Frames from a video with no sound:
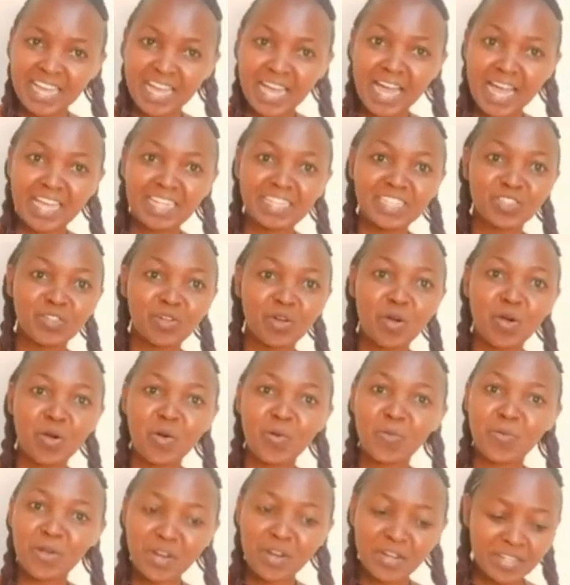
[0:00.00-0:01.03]
and you're
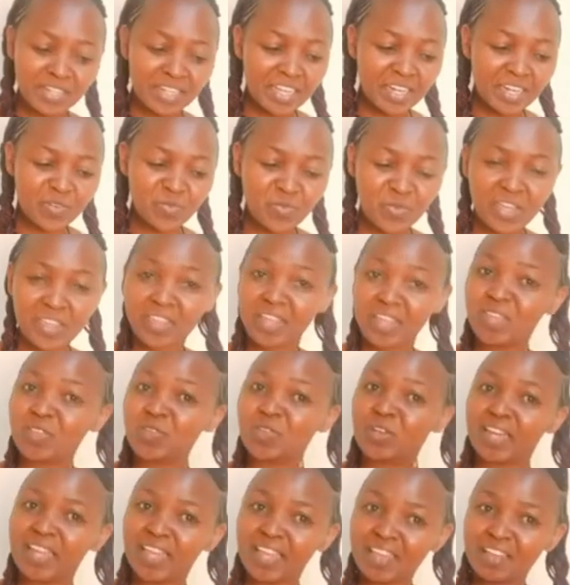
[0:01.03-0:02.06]
worried whether
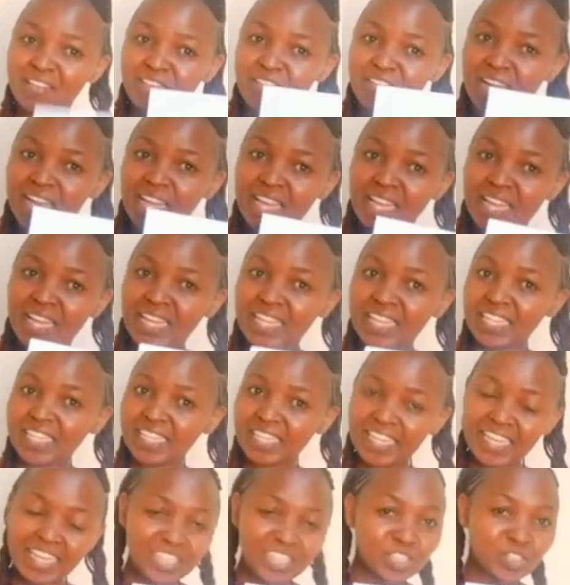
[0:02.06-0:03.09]
you'll ever
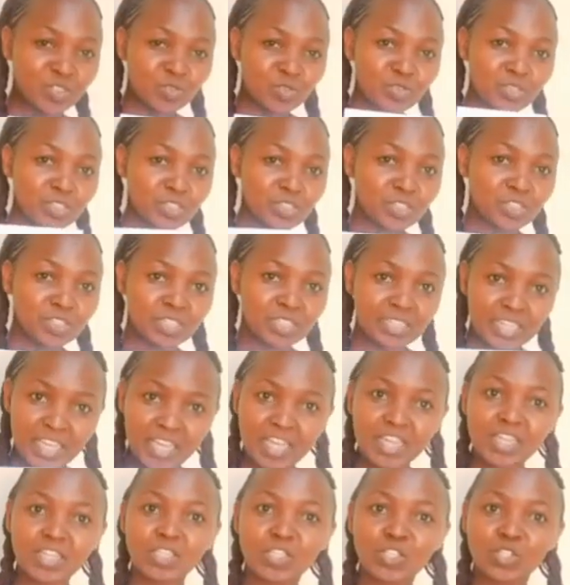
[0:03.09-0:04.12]
get to this
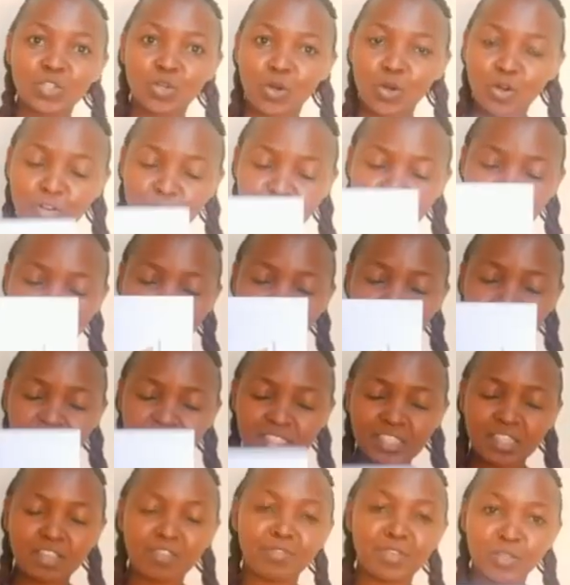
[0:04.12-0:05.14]
stage of
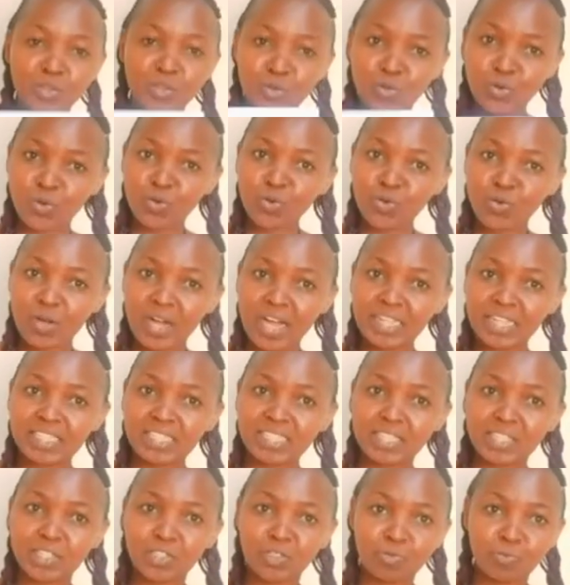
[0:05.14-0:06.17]
receiving Google
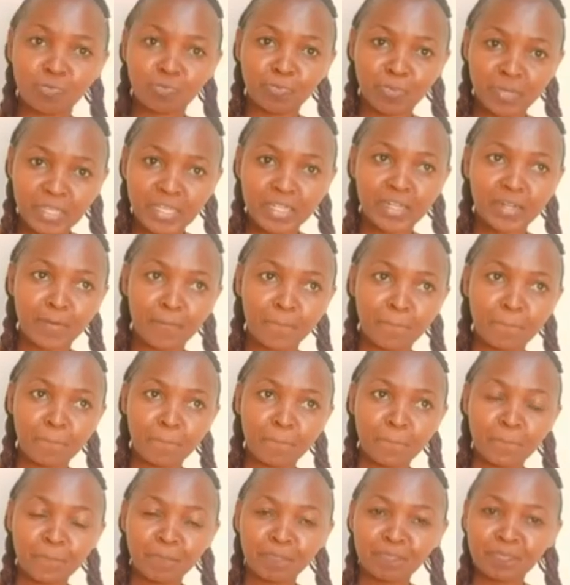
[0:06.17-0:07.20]
AdSense pin,
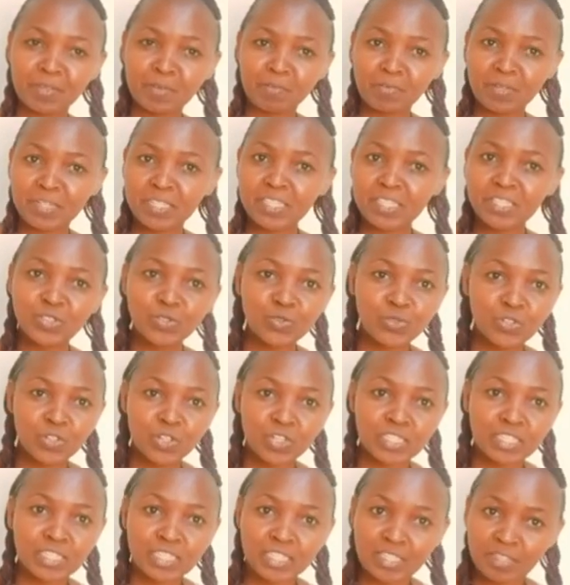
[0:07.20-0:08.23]
please do
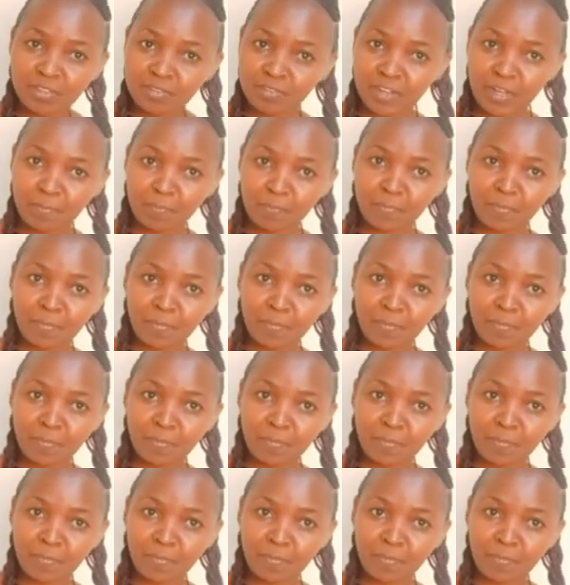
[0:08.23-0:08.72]
not give up.